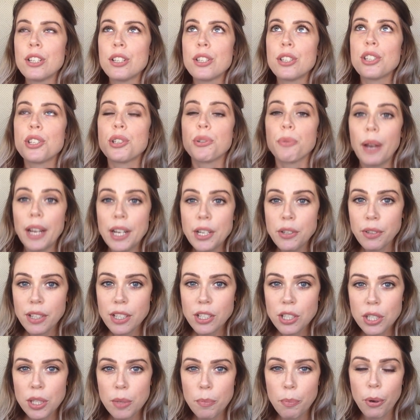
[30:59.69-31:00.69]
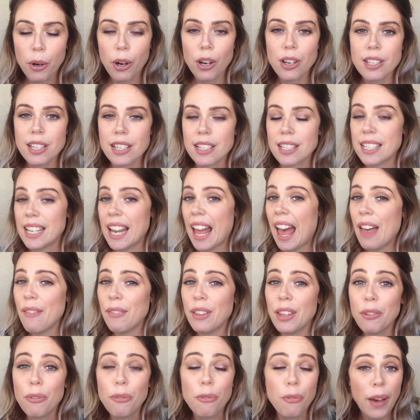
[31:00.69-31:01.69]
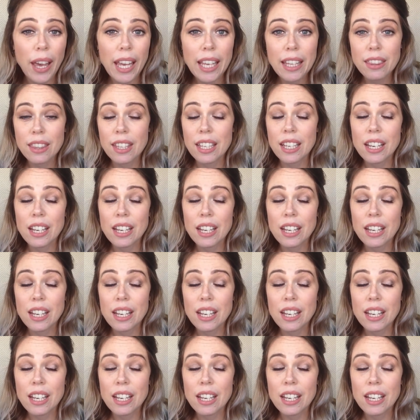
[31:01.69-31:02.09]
surrendering to the process and having faith